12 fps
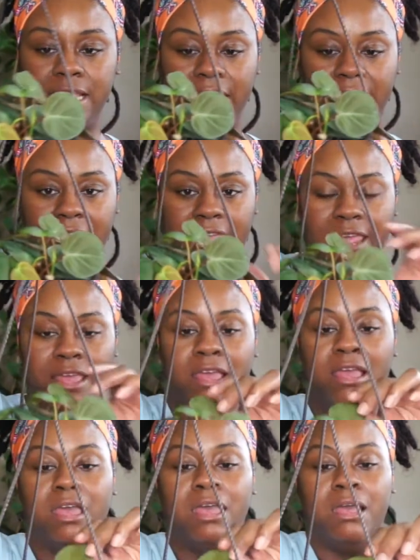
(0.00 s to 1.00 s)
a
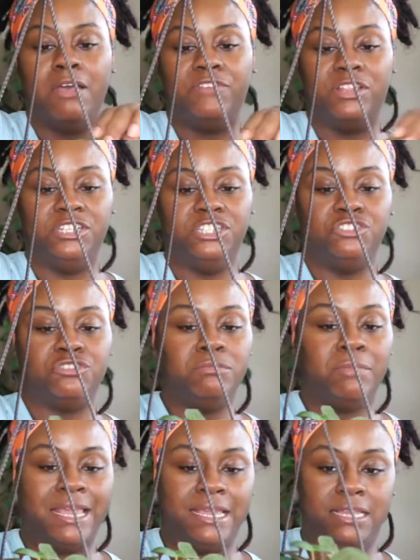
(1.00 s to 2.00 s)
Philodendron
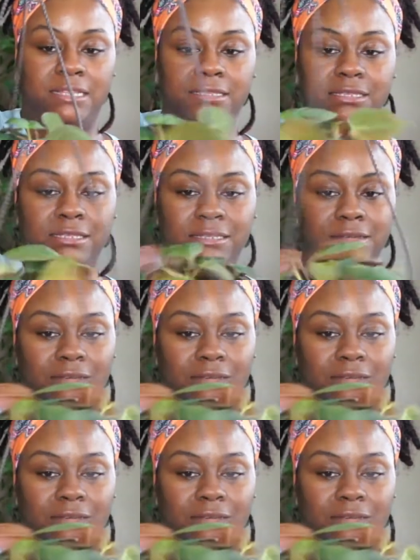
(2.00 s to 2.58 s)
Mikeins.